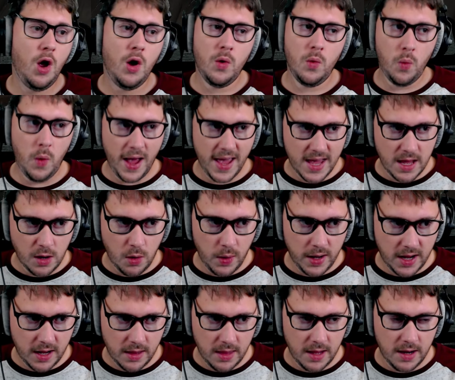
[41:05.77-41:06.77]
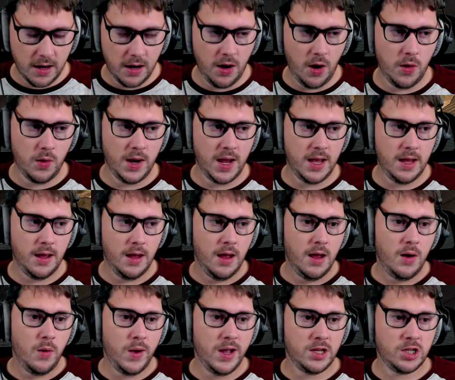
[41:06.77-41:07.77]
Way quicker than an Oni,
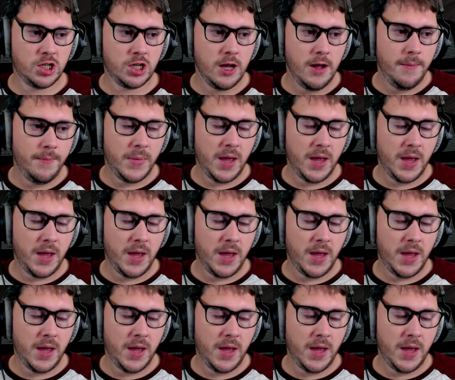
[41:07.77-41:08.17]
which